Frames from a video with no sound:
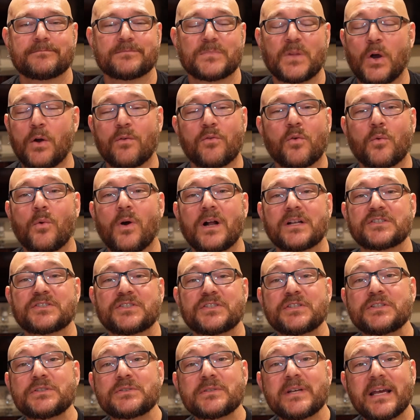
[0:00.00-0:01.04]
Overwatch
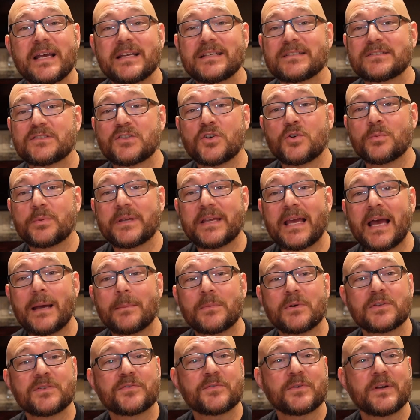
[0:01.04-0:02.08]
2 has Dolby
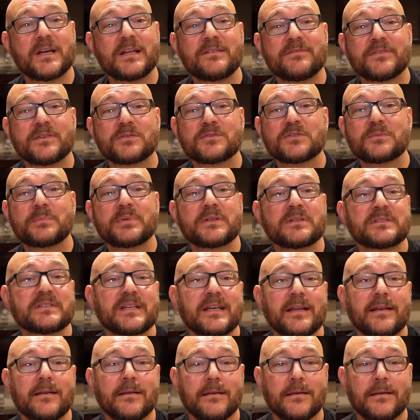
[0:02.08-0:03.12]
Atmos for headphones built in.